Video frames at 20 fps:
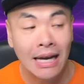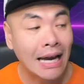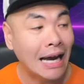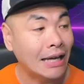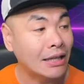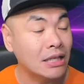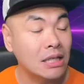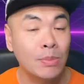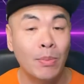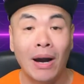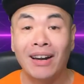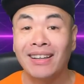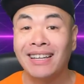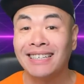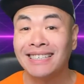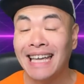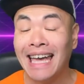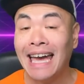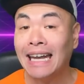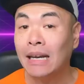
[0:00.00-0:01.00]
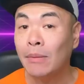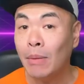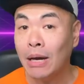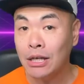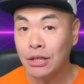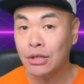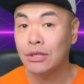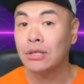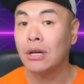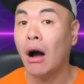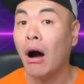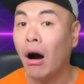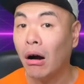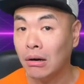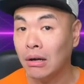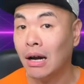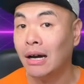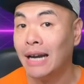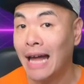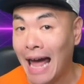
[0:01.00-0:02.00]
and the spiderlings animations are
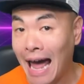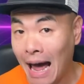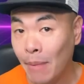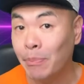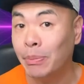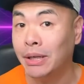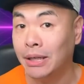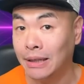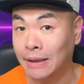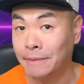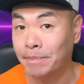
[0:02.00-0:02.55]
not happening.